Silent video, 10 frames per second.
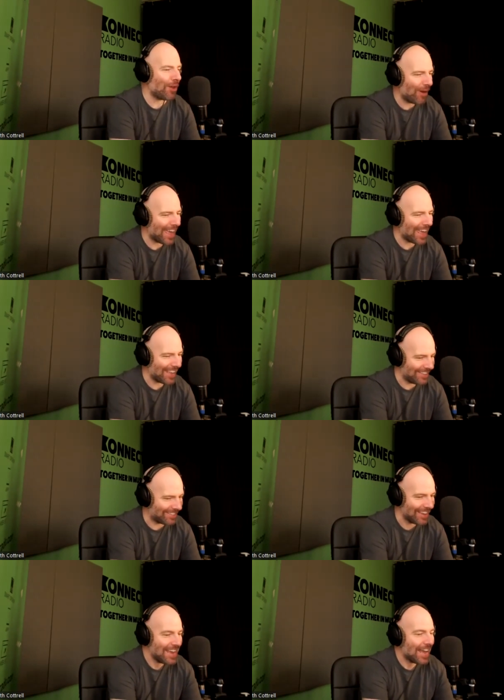do
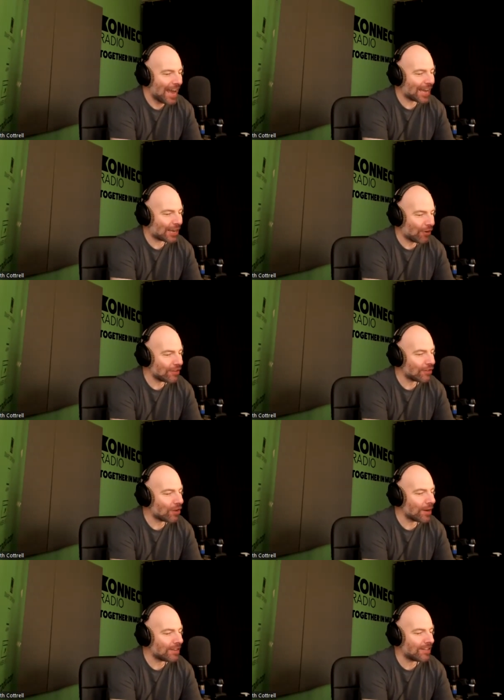is uh, Chris is going